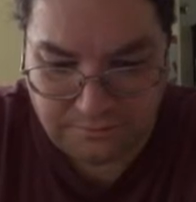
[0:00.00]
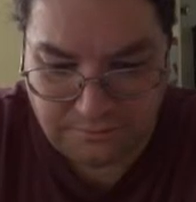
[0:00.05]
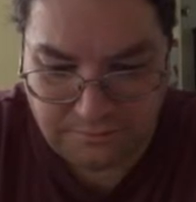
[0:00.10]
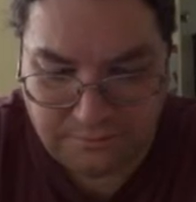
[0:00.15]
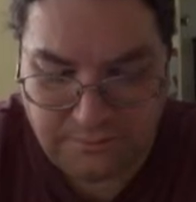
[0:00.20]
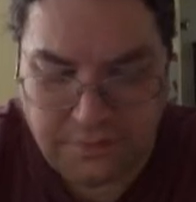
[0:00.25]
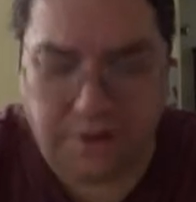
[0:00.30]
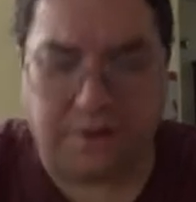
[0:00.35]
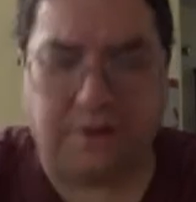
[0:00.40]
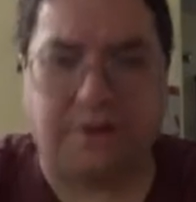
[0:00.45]

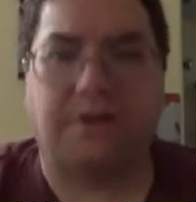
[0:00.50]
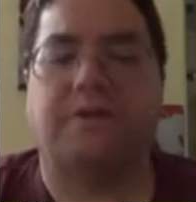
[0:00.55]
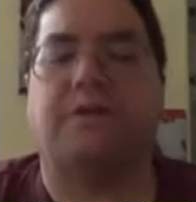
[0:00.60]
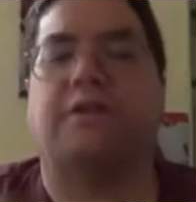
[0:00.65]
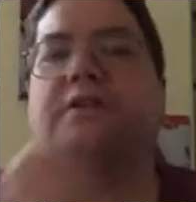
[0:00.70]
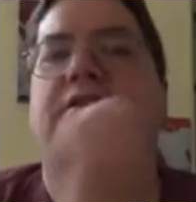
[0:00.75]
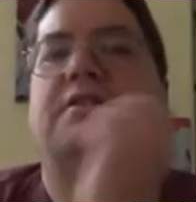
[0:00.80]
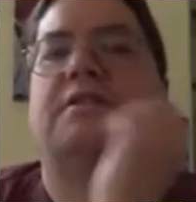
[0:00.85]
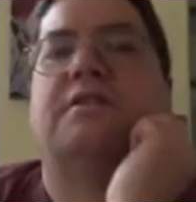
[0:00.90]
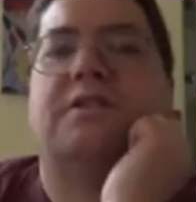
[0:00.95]
But, uh,
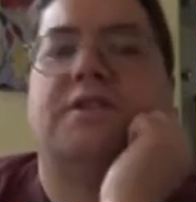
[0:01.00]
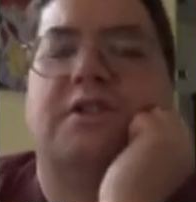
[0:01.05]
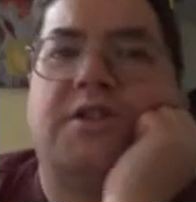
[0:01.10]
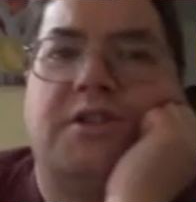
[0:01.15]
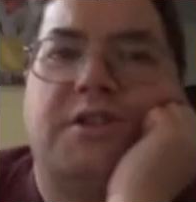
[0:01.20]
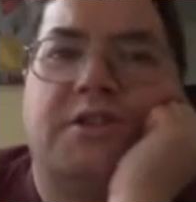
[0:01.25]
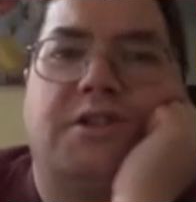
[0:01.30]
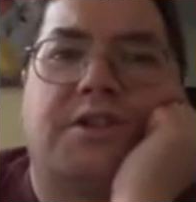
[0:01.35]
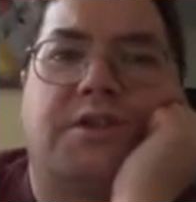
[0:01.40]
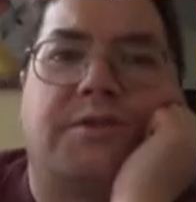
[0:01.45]

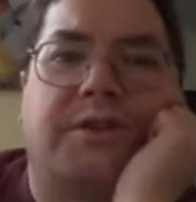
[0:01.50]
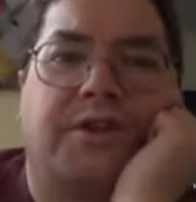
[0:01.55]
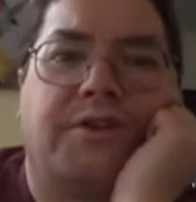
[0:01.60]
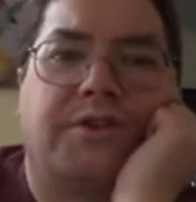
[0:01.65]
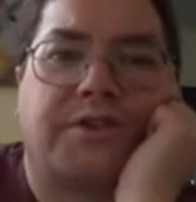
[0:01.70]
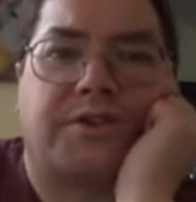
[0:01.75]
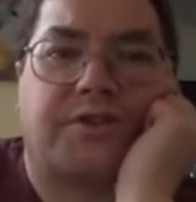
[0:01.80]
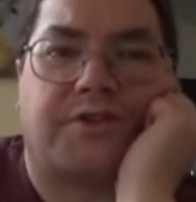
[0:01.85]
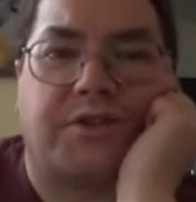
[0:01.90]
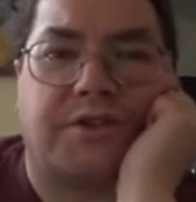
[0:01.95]
something else
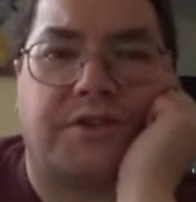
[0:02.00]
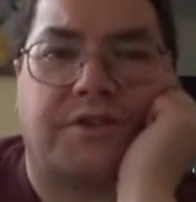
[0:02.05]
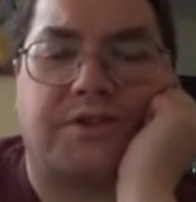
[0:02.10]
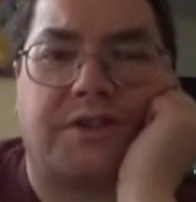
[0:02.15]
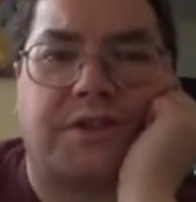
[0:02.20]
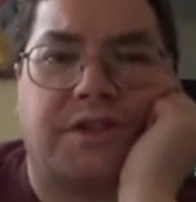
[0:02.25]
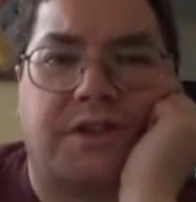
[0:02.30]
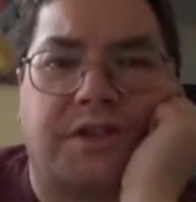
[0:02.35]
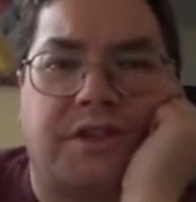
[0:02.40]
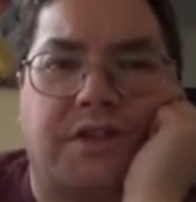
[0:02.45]
interesting, there's
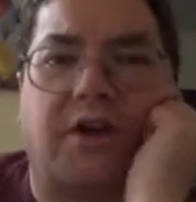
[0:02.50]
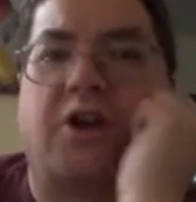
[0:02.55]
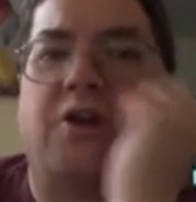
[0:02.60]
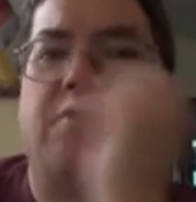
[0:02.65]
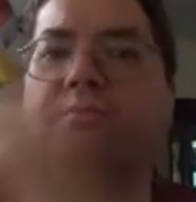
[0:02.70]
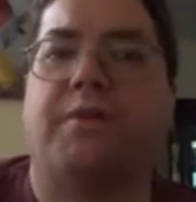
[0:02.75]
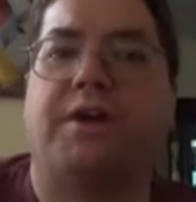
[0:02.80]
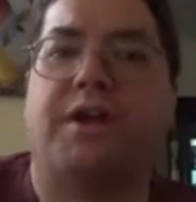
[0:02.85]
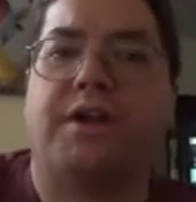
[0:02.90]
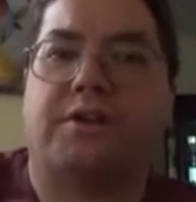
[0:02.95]
a, an
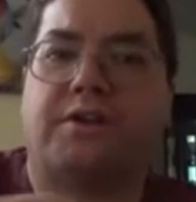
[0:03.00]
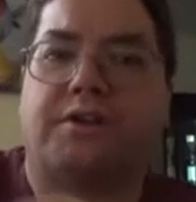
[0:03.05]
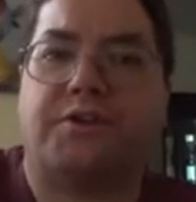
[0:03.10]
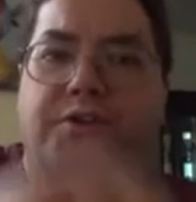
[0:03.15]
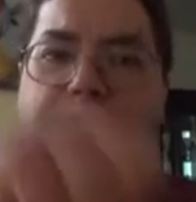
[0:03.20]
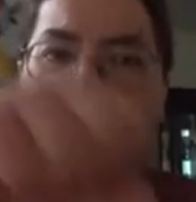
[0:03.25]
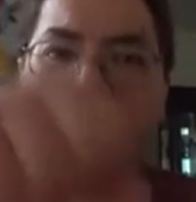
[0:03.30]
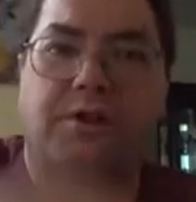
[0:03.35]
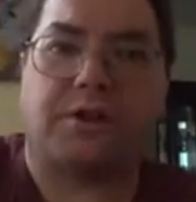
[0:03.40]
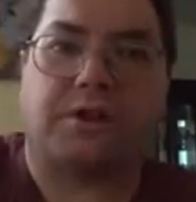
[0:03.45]
armband
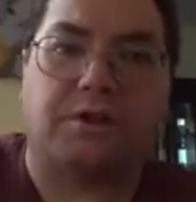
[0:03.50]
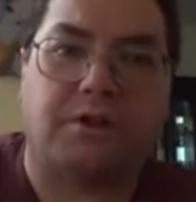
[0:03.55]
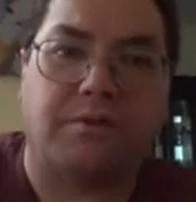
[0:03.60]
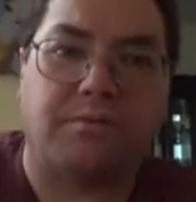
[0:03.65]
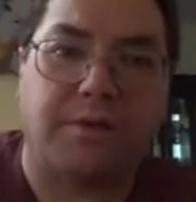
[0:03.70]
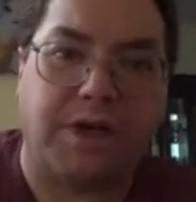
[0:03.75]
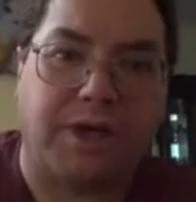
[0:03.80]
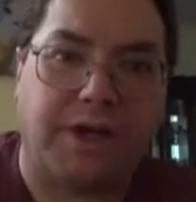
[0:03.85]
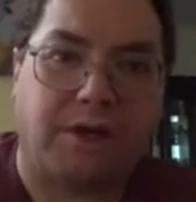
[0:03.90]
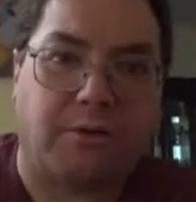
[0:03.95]
controller called a
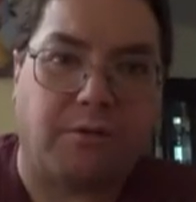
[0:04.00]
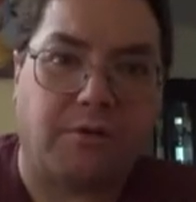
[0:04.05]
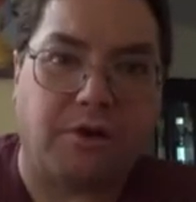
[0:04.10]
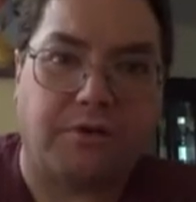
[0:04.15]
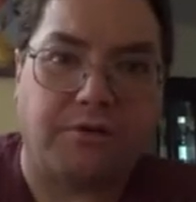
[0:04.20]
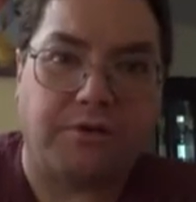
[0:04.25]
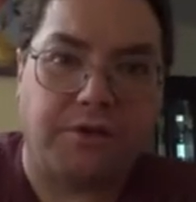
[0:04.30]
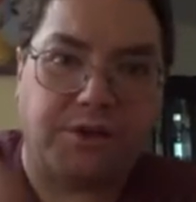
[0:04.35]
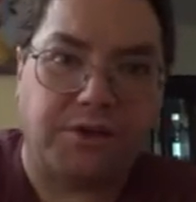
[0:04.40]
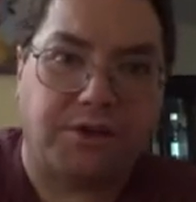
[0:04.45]
Myo. I wonder
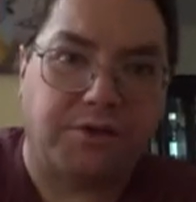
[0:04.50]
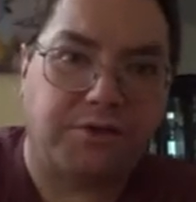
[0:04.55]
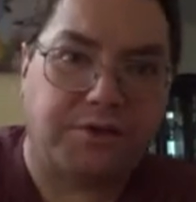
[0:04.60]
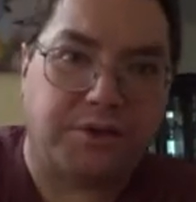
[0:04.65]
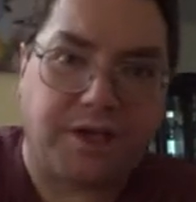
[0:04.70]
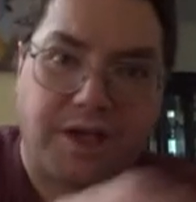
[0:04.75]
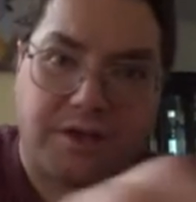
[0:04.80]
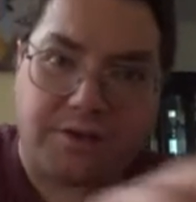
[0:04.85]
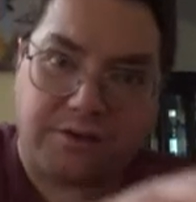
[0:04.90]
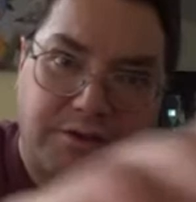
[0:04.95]
if you could use
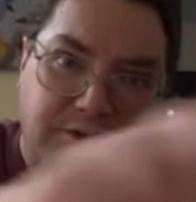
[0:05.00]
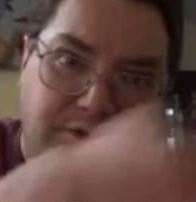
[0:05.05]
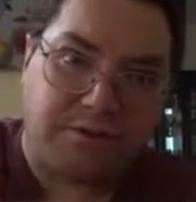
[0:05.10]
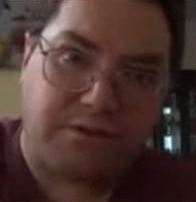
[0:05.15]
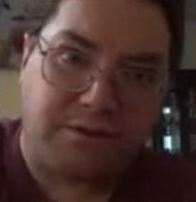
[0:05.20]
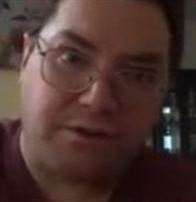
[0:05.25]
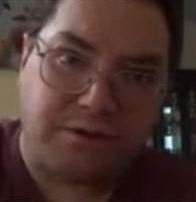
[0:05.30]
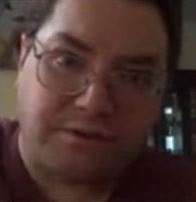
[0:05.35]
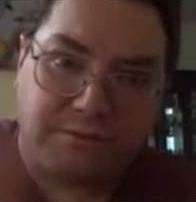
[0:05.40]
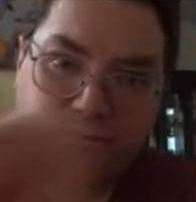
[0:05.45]
that to,
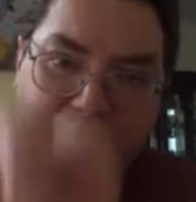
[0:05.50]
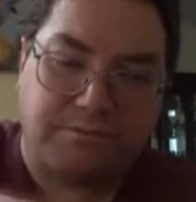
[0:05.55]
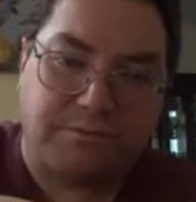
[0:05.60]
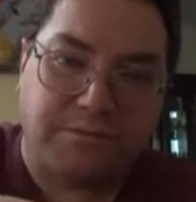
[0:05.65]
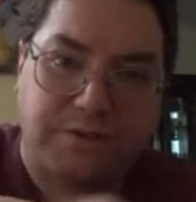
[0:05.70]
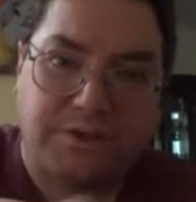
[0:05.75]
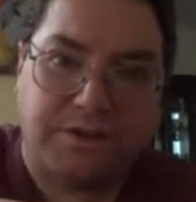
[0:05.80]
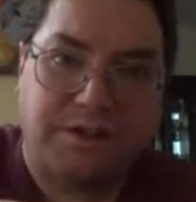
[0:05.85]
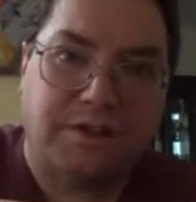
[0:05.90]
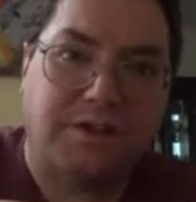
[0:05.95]
to,
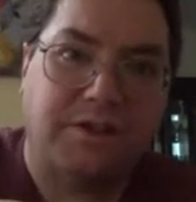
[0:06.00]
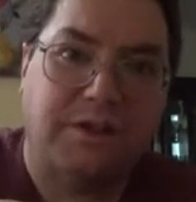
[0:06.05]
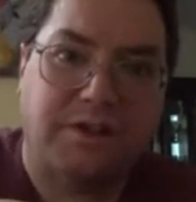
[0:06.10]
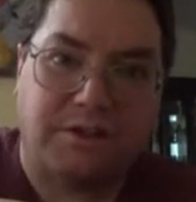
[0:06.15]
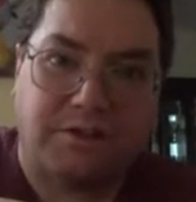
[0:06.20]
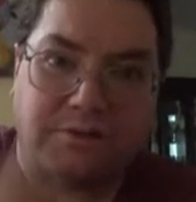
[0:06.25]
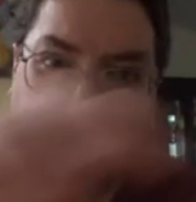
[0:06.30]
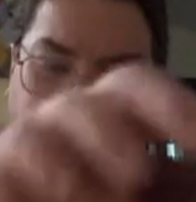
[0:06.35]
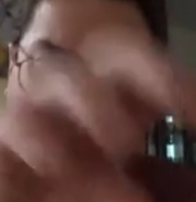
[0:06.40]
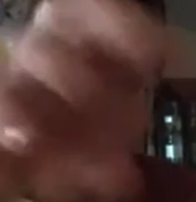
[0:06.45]

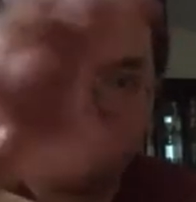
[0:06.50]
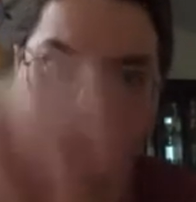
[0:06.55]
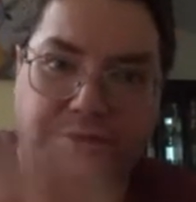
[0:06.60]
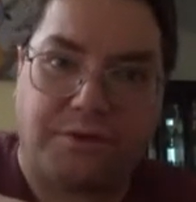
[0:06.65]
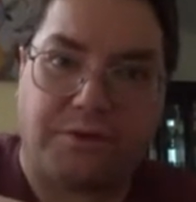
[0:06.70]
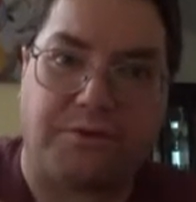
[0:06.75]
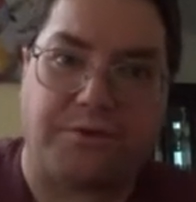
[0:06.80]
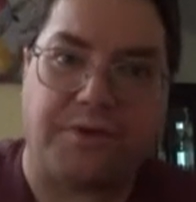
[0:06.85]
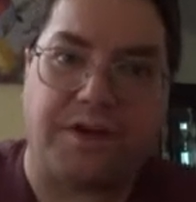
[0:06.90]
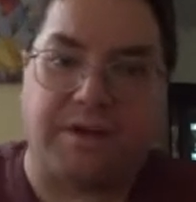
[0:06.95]
to mess with your
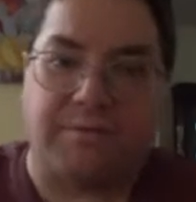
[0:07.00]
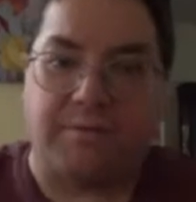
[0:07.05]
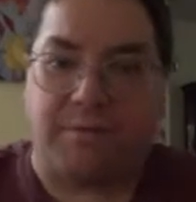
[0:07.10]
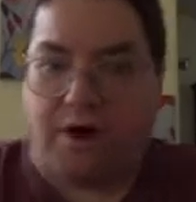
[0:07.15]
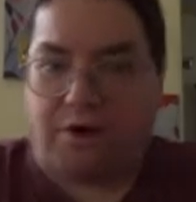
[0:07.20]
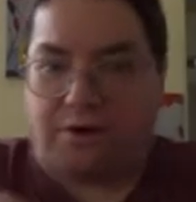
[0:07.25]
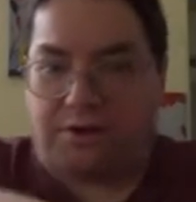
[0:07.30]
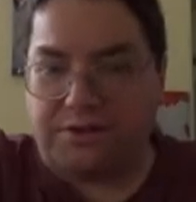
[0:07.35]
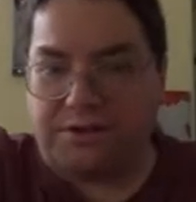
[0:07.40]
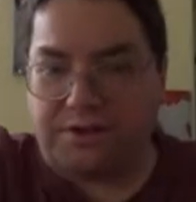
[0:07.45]
3D
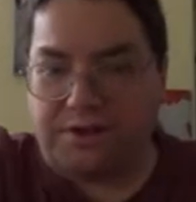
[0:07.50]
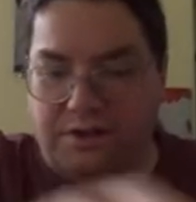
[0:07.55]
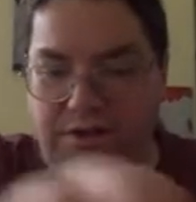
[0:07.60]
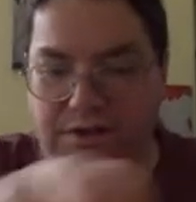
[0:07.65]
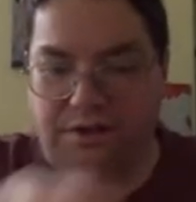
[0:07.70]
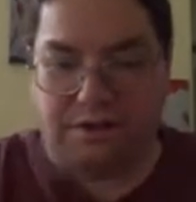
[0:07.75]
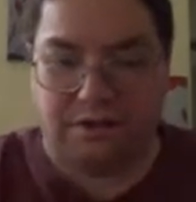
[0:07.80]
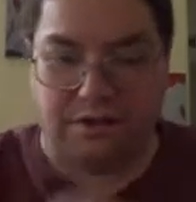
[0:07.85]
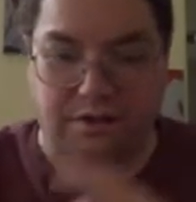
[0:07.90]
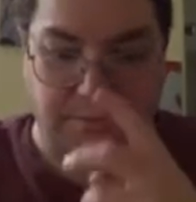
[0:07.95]
models in
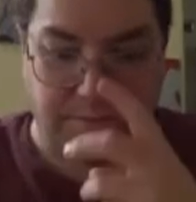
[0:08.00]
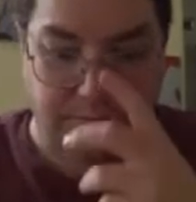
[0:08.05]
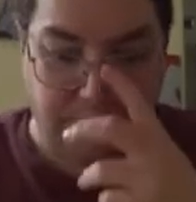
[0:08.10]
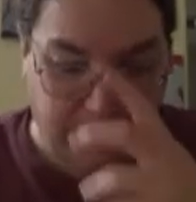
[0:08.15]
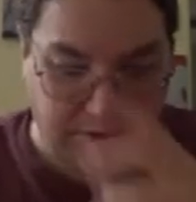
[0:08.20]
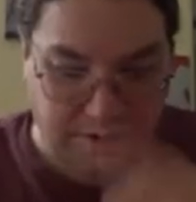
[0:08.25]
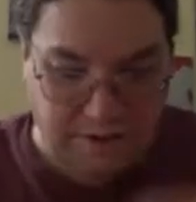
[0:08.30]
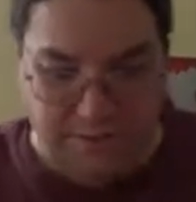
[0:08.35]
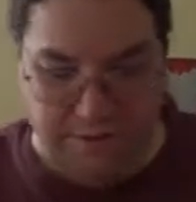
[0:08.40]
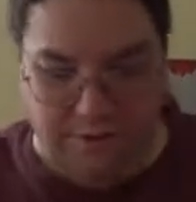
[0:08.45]

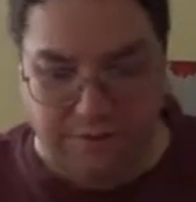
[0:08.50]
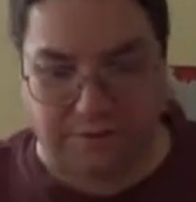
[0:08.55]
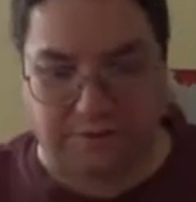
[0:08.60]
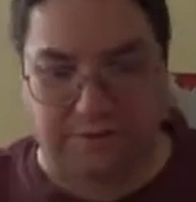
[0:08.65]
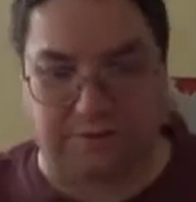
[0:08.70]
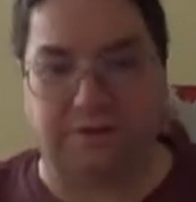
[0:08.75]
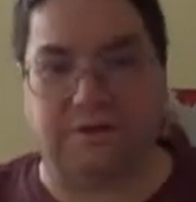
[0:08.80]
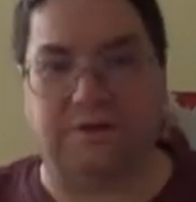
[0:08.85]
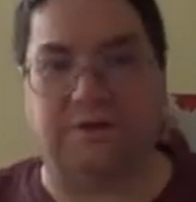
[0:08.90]
space. That'd be cool.